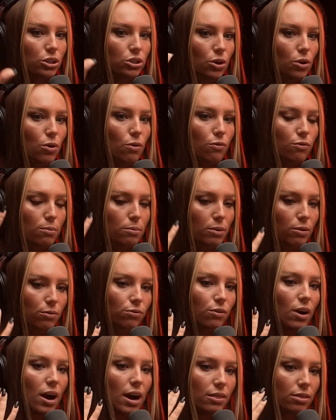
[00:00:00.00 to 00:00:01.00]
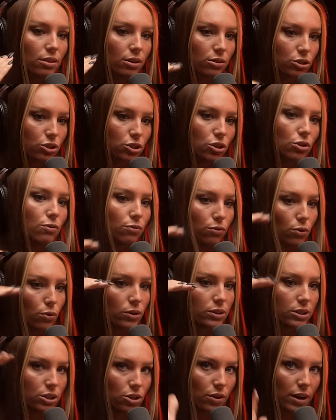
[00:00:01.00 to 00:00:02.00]
So from the front, there's two
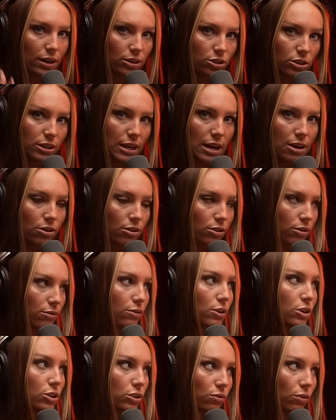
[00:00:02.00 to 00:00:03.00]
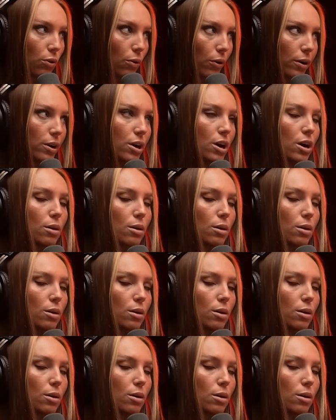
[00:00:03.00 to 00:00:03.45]
floors and you enter down on the first floor.